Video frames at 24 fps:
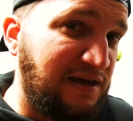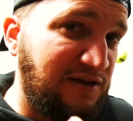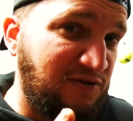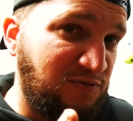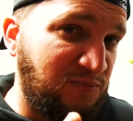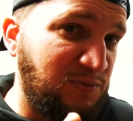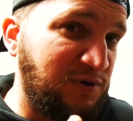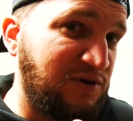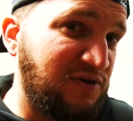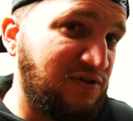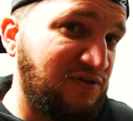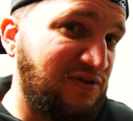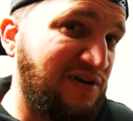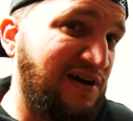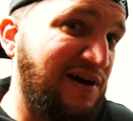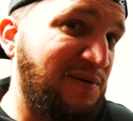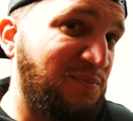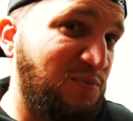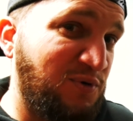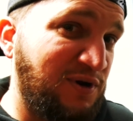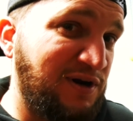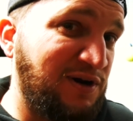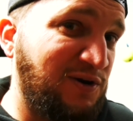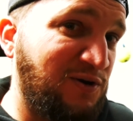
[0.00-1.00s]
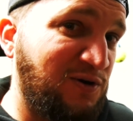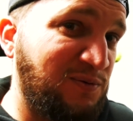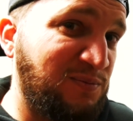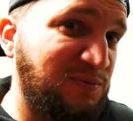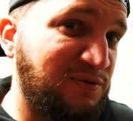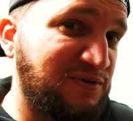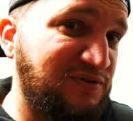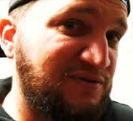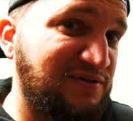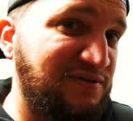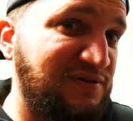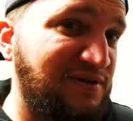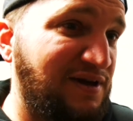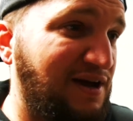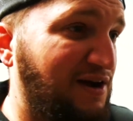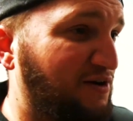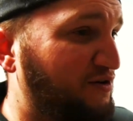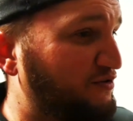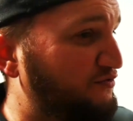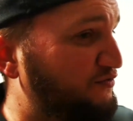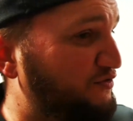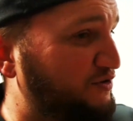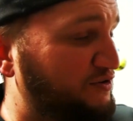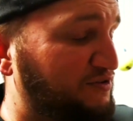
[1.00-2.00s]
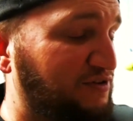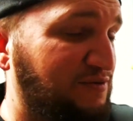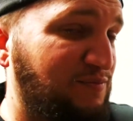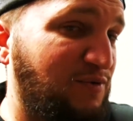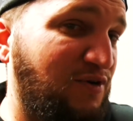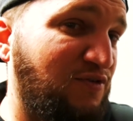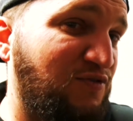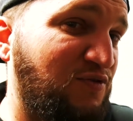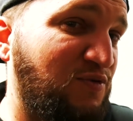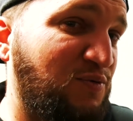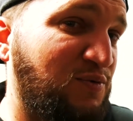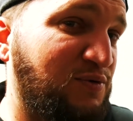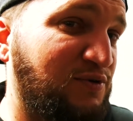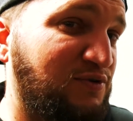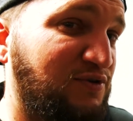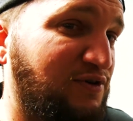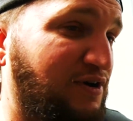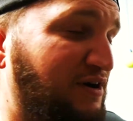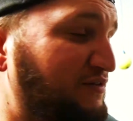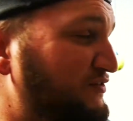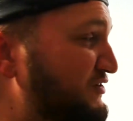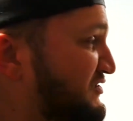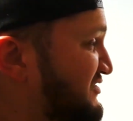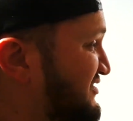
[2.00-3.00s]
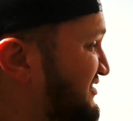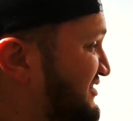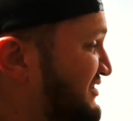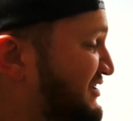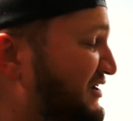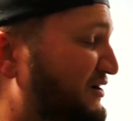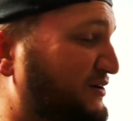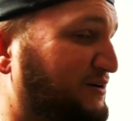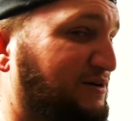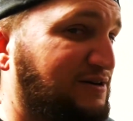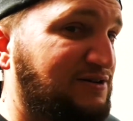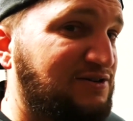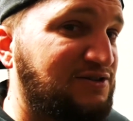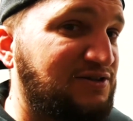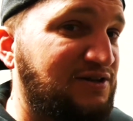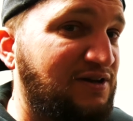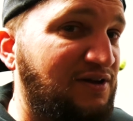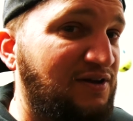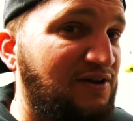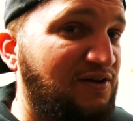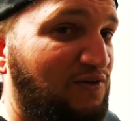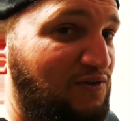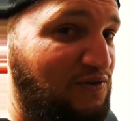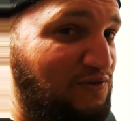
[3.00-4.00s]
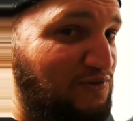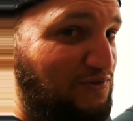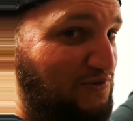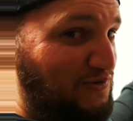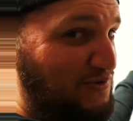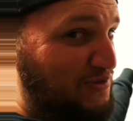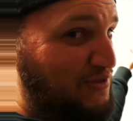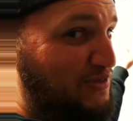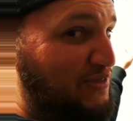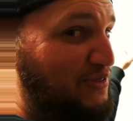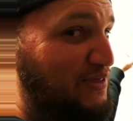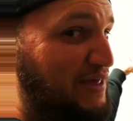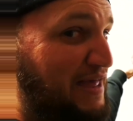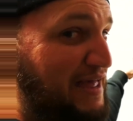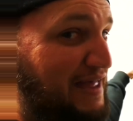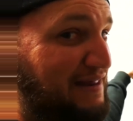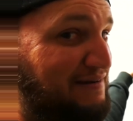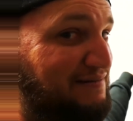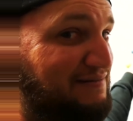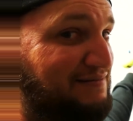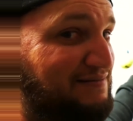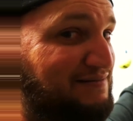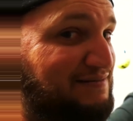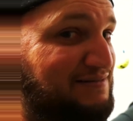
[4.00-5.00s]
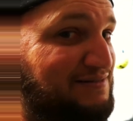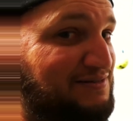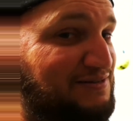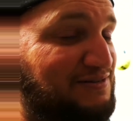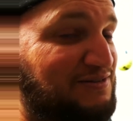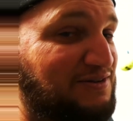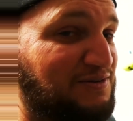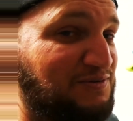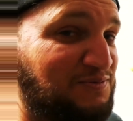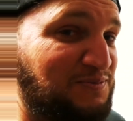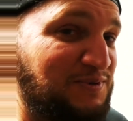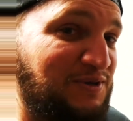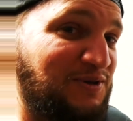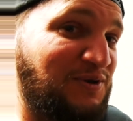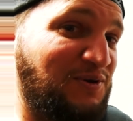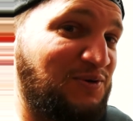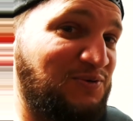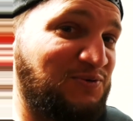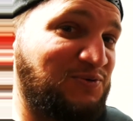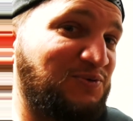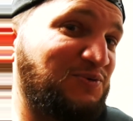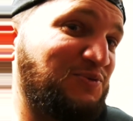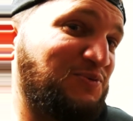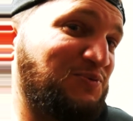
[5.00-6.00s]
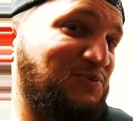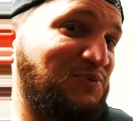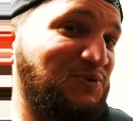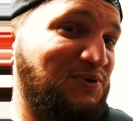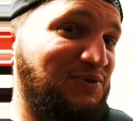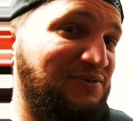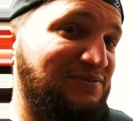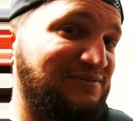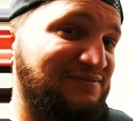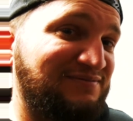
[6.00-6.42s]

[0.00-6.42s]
because I'm pretty hopeless at reversing my four-wheel drive into the garage. So that stops me going through the wall.